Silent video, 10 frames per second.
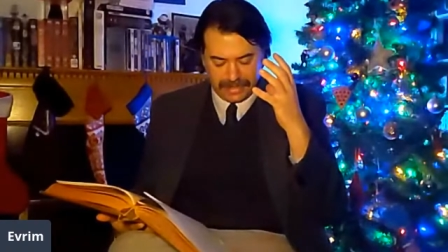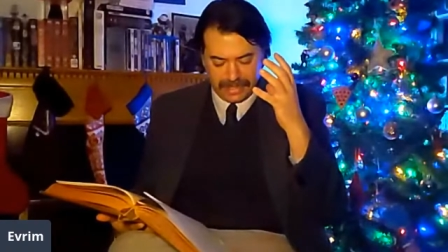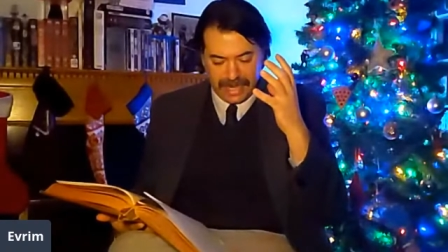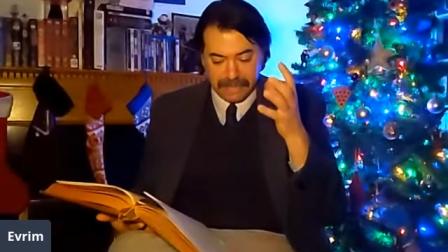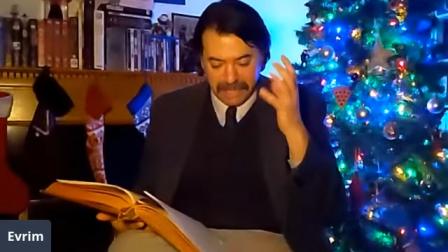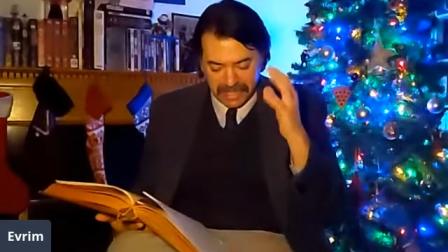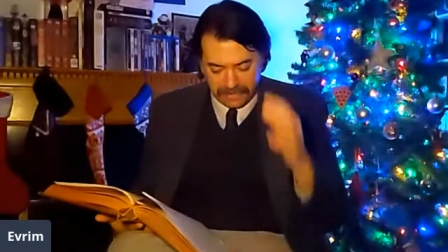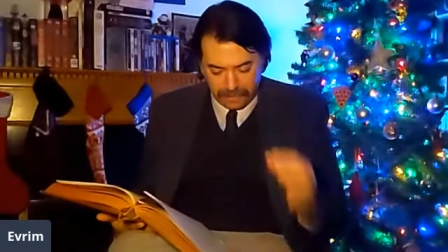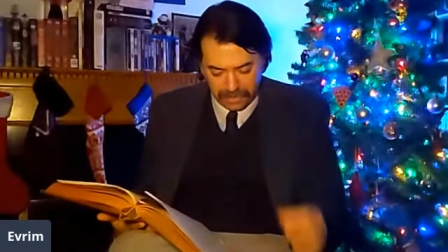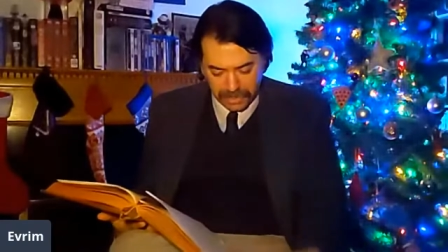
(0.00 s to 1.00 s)
not made a
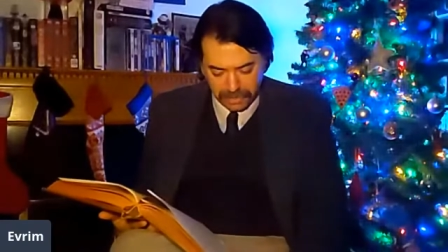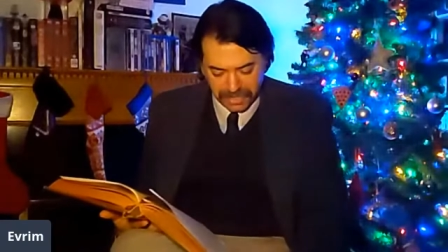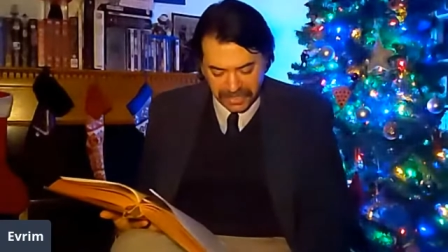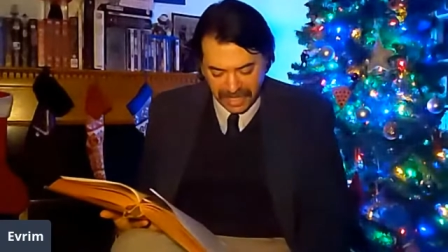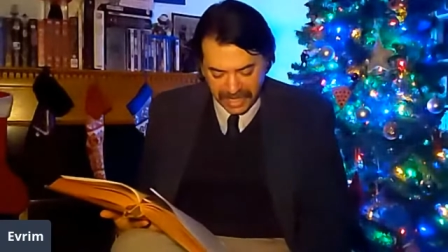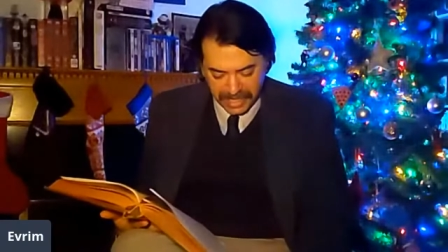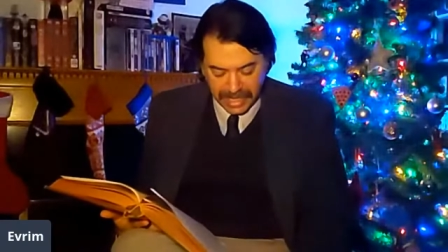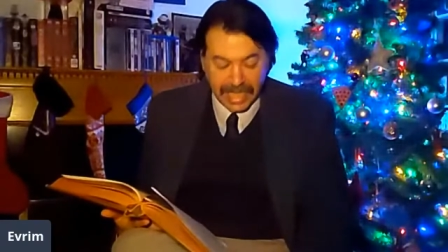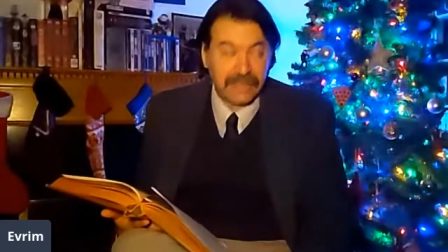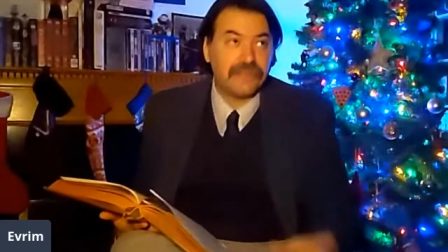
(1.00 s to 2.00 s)
foolish mistake.
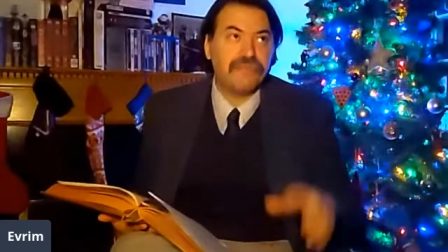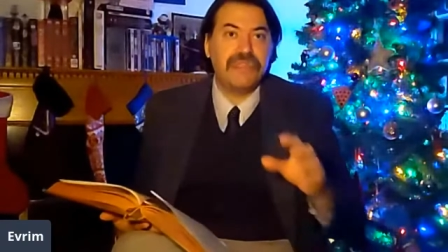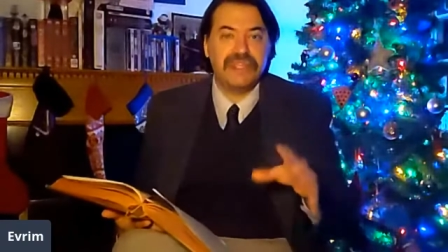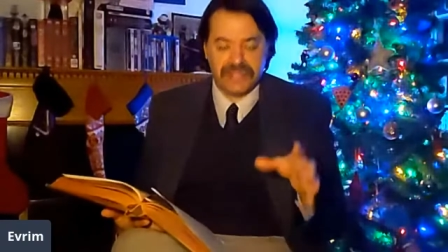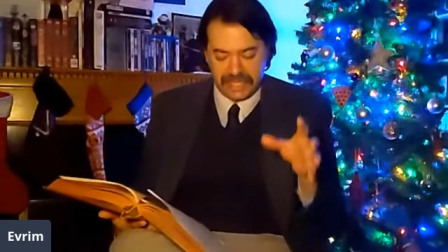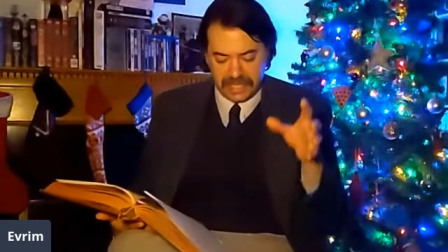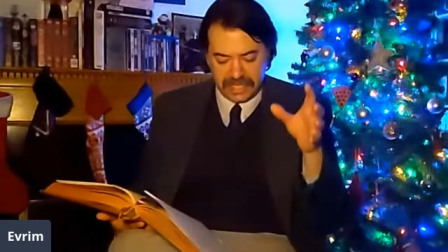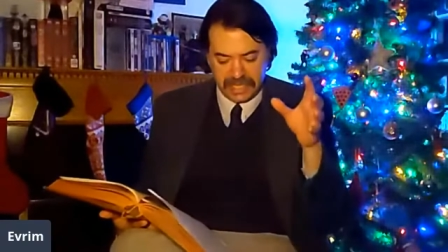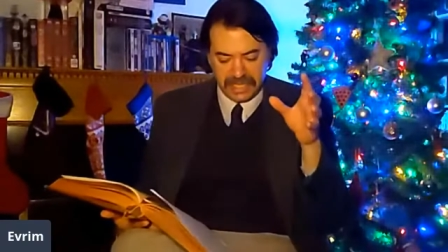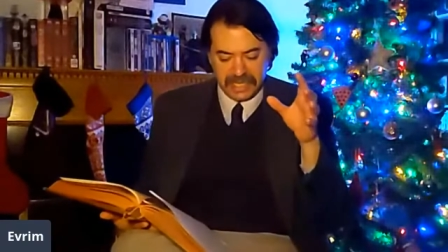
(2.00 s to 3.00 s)
And the
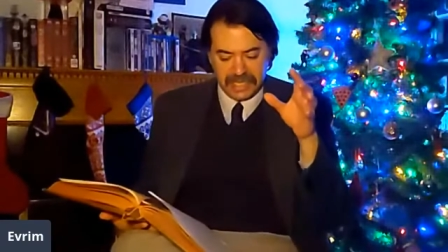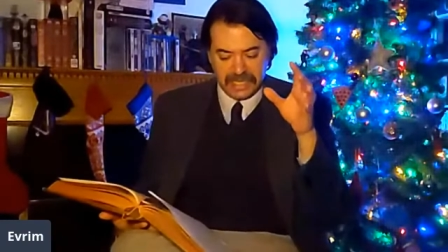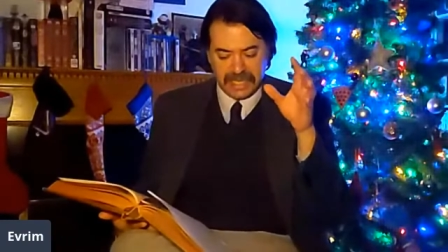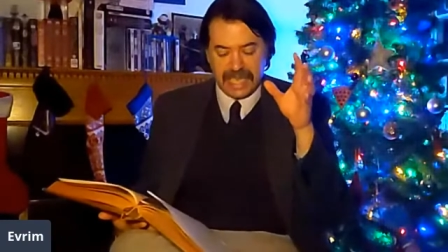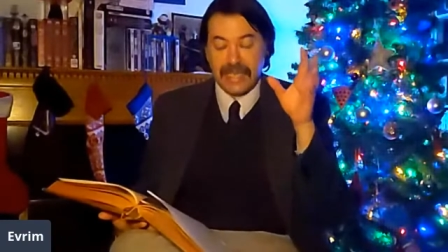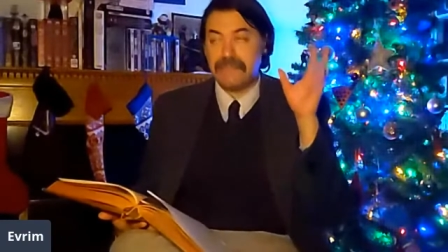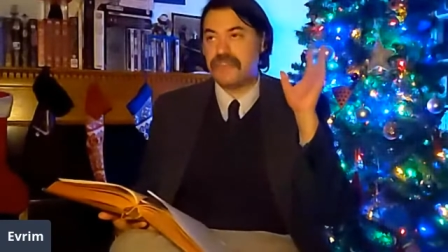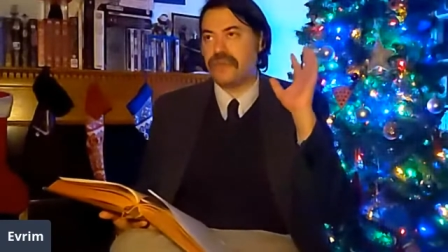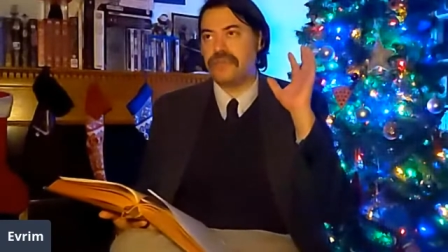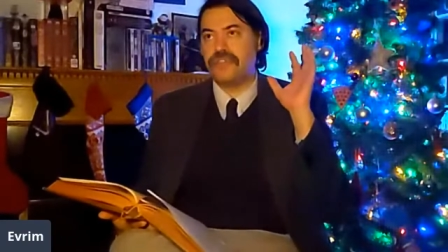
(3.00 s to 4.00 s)
reason I'm
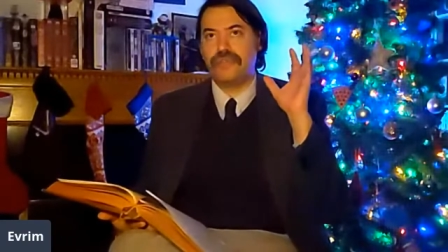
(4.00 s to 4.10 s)
so